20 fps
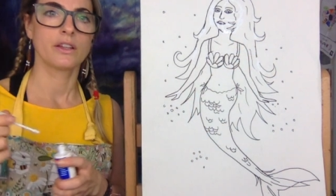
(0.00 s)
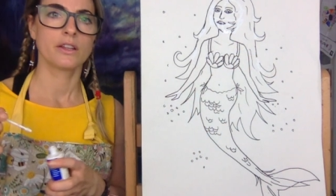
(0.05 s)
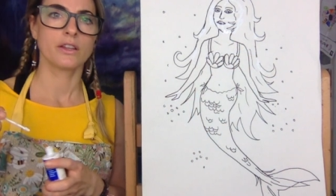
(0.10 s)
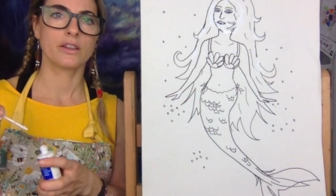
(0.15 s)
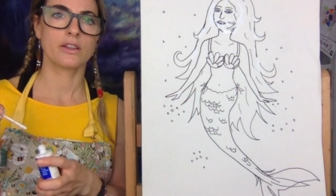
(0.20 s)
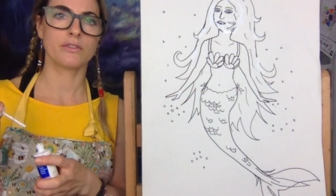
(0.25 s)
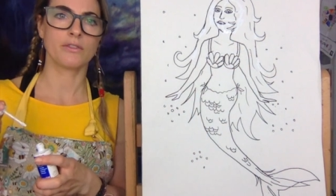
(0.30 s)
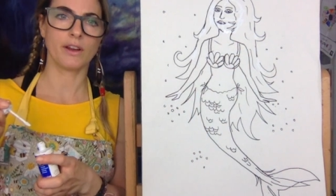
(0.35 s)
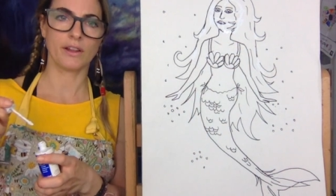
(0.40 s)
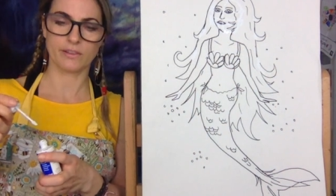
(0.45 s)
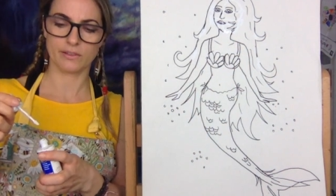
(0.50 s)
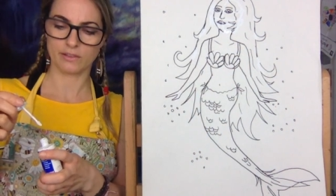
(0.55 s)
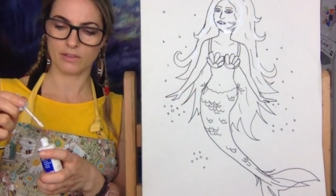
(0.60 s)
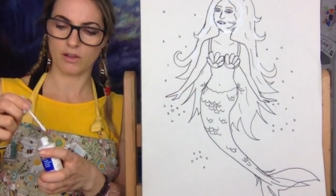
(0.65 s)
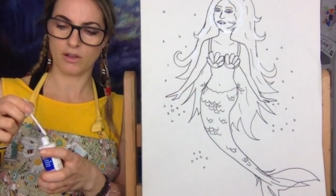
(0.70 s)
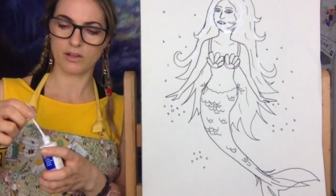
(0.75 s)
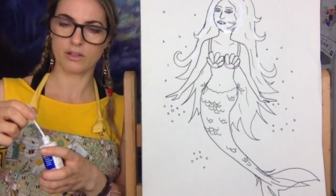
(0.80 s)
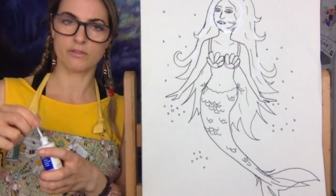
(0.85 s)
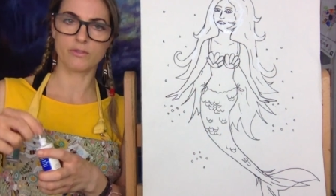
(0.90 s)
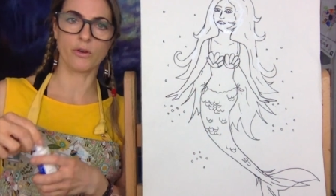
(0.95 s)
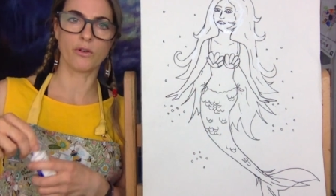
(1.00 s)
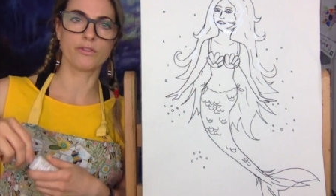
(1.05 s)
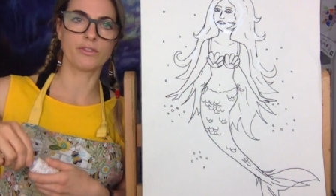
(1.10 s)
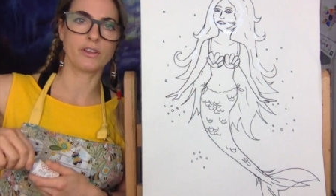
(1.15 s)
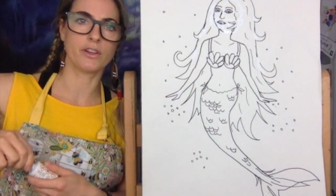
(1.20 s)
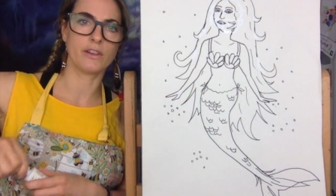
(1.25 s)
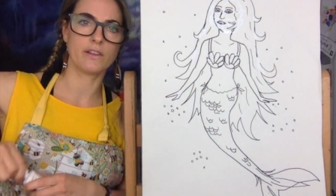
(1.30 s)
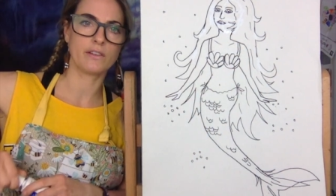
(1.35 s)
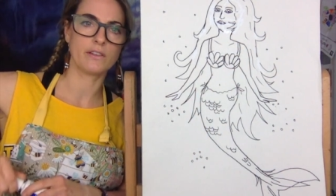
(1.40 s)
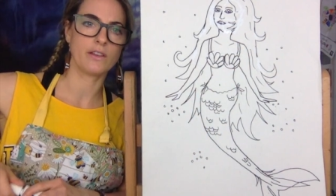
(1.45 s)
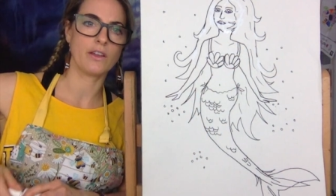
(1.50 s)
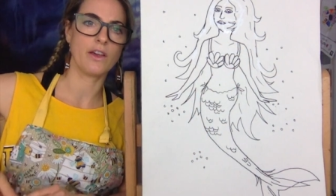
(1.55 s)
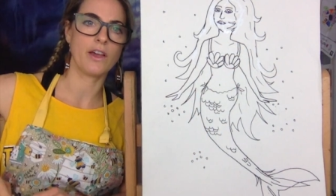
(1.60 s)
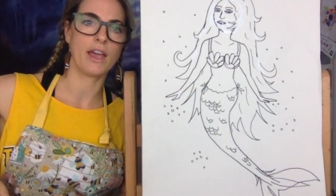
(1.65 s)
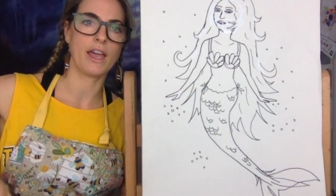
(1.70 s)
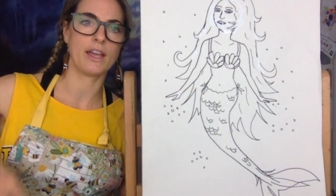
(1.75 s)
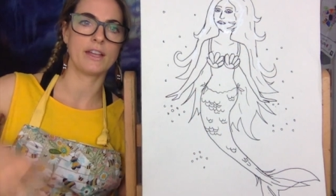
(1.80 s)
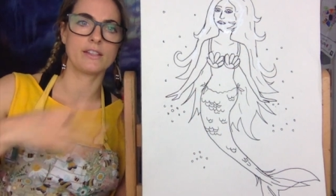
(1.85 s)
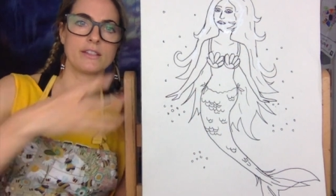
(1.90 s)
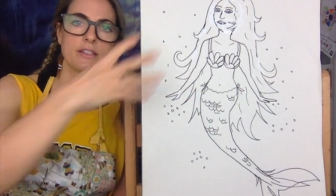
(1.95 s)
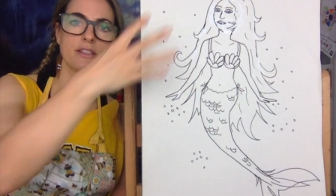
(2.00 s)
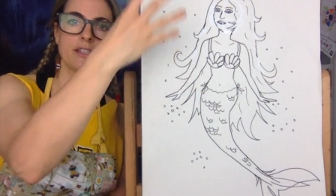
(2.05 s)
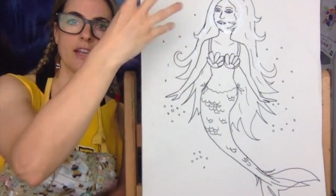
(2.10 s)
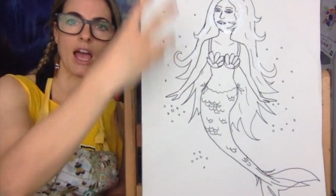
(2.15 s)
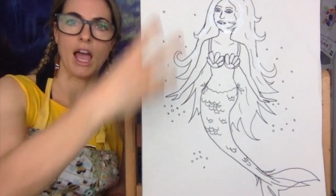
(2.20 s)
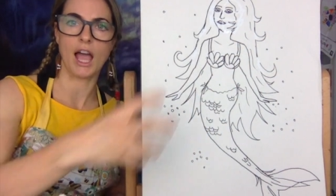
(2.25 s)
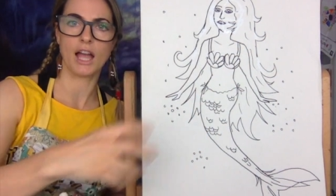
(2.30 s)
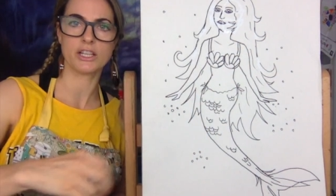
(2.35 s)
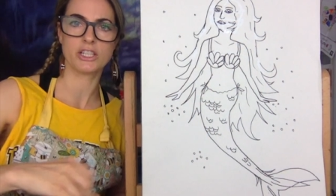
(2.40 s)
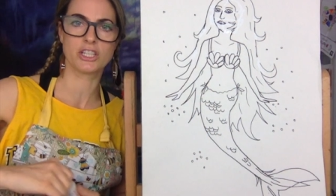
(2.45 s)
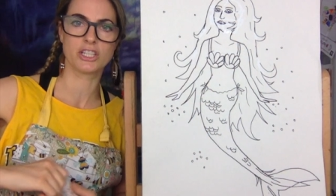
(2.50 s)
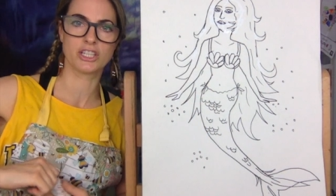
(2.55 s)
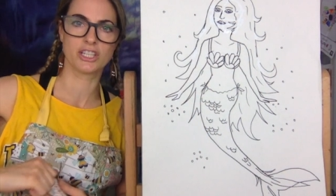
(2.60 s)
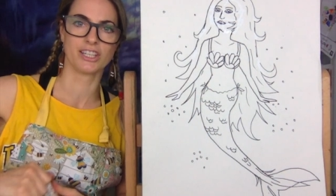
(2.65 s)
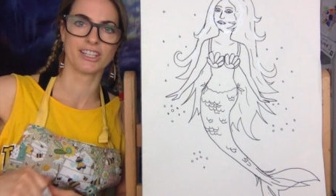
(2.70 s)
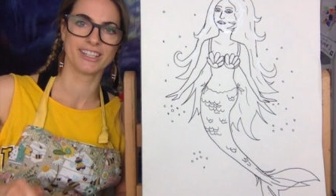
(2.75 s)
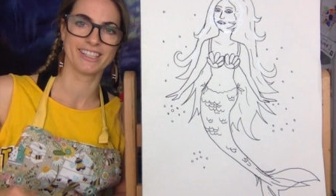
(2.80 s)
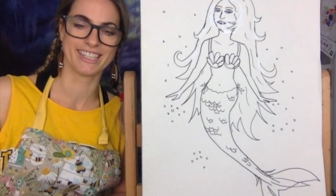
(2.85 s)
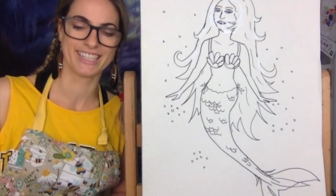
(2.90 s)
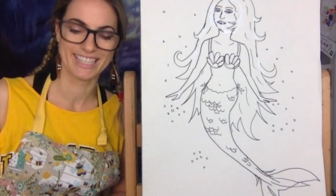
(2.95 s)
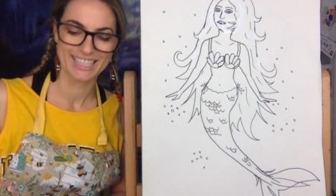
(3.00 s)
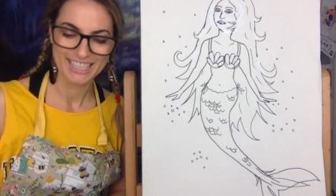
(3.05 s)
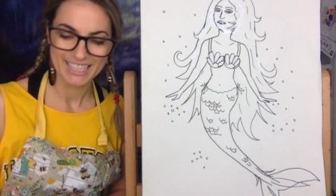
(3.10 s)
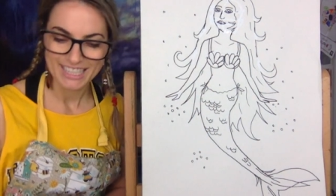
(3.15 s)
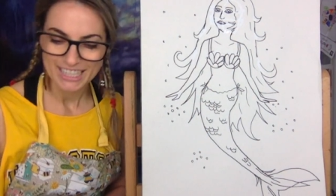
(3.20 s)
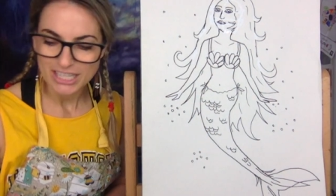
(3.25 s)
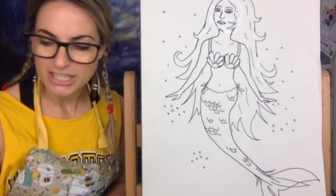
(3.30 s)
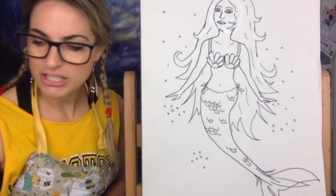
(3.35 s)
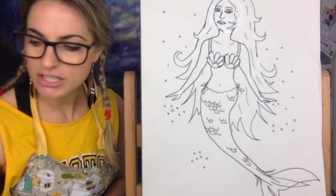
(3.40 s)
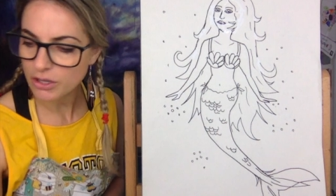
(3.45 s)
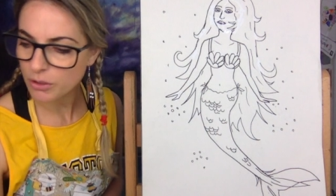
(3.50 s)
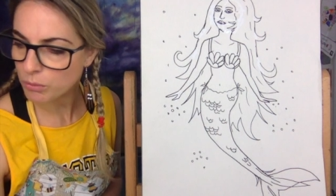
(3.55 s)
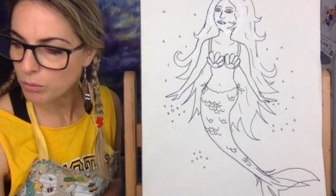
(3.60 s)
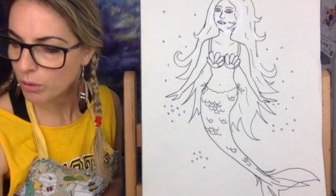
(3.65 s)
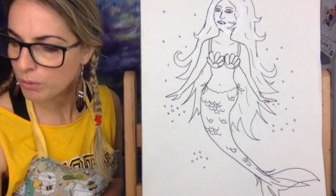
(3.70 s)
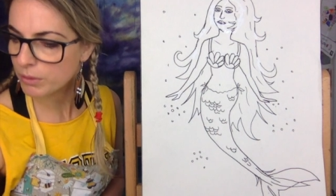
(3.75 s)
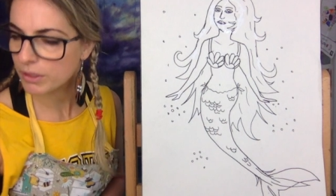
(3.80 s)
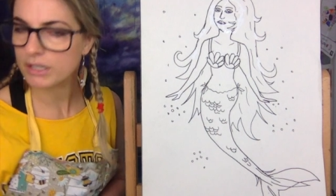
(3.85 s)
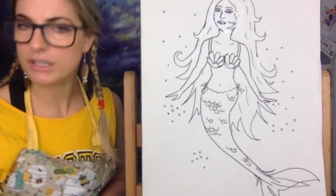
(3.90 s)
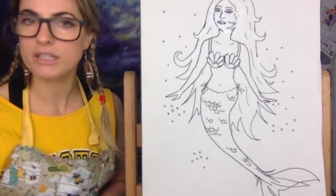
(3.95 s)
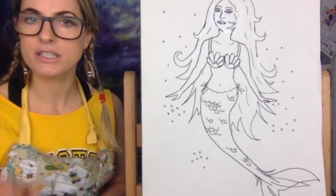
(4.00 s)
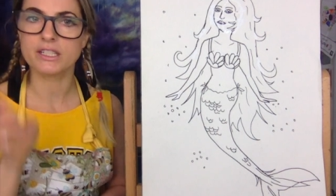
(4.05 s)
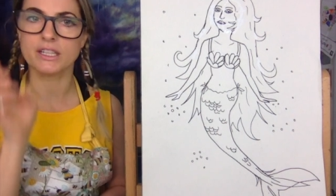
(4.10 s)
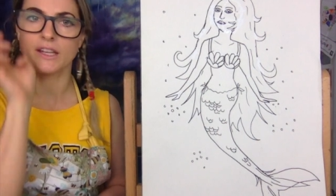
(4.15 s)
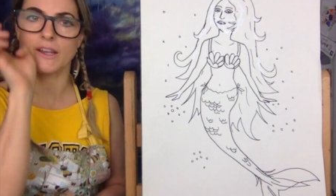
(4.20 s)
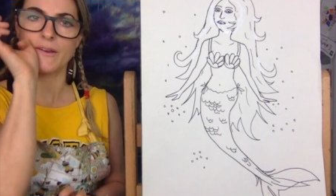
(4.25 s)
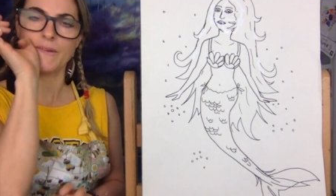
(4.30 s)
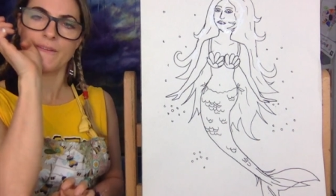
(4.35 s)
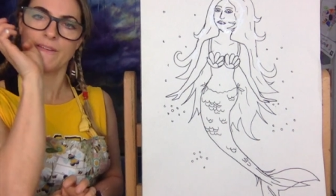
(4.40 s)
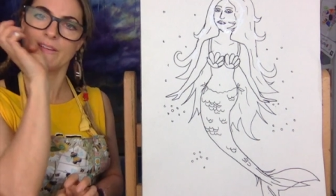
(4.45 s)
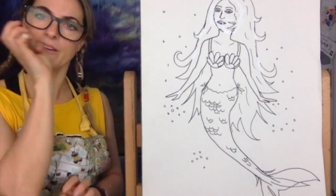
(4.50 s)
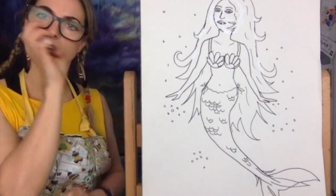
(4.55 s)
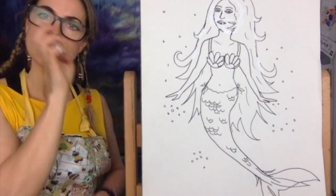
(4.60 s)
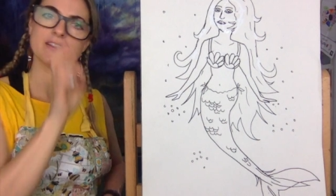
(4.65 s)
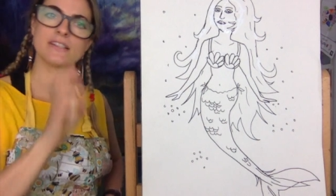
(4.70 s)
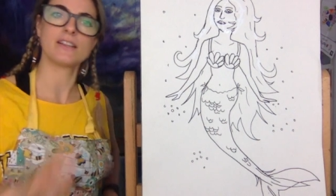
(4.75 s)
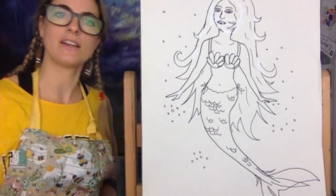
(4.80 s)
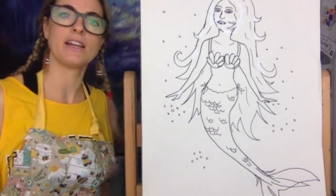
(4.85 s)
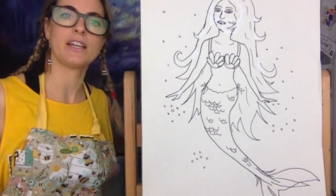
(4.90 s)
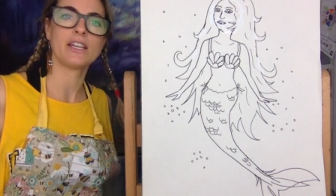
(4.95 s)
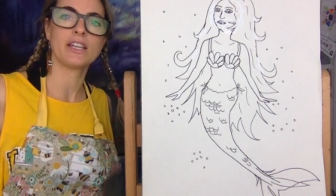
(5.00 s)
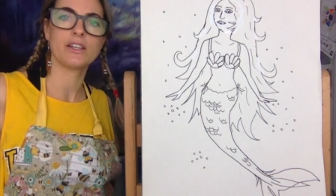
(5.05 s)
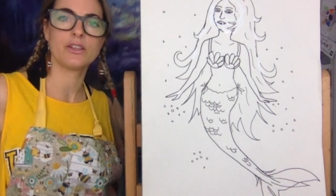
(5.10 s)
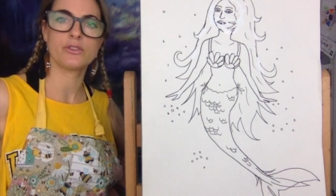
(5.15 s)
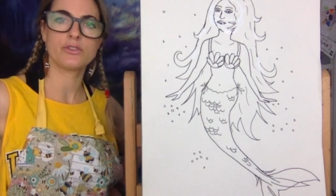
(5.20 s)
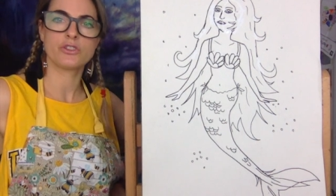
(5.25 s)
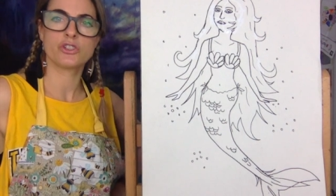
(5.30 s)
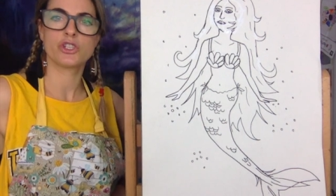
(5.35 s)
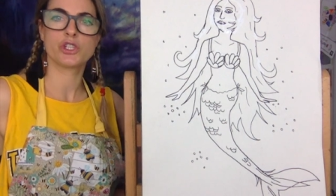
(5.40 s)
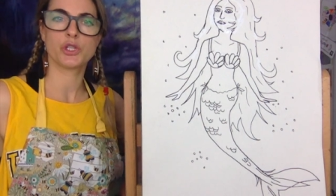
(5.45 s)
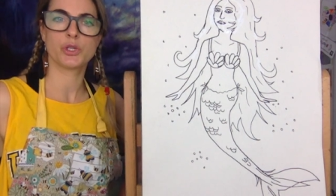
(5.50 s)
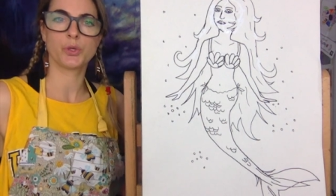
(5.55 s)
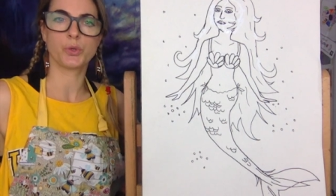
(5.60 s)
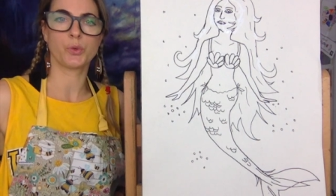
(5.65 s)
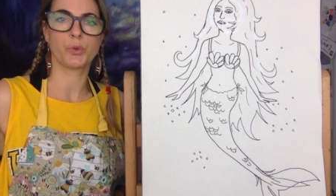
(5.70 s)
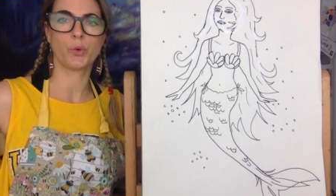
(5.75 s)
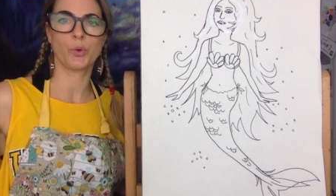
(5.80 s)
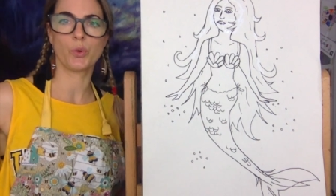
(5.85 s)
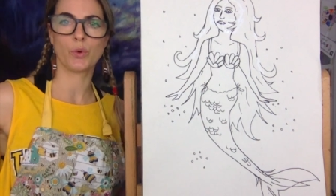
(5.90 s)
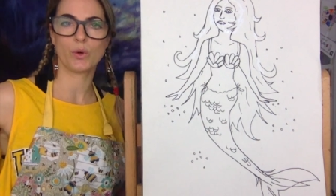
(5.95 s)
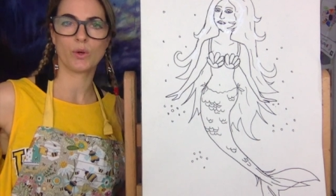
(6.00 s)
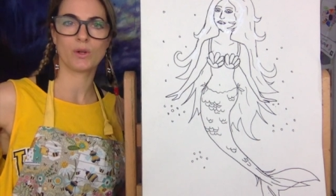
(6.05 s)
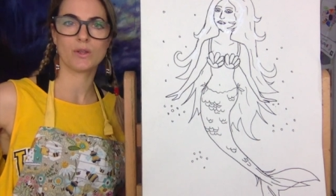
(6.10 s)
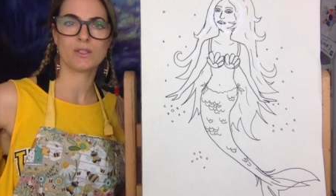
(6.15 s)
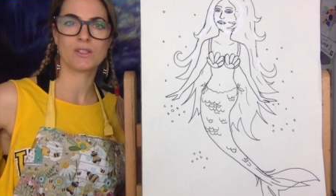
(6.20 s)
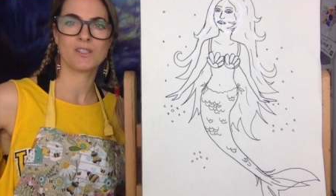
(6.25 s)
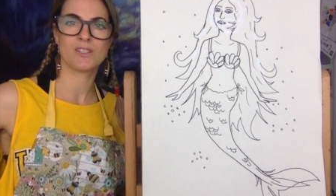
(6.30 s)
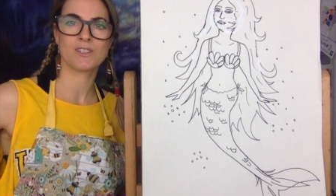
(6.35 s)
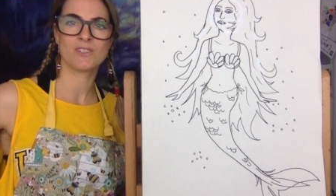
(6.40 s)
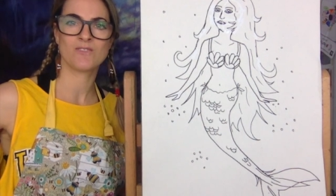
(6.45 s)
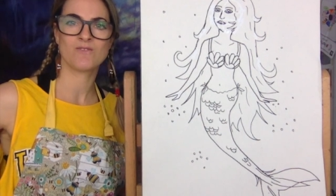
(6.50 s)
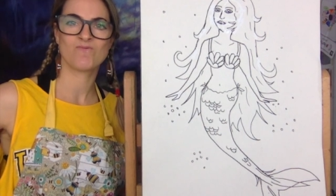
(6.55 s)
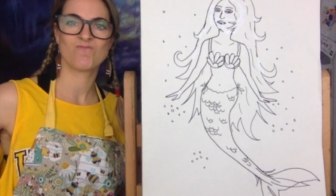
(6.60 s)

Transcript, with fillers: The rest kind of obvious that her head's attached. So what we're going to do, should I use chalks?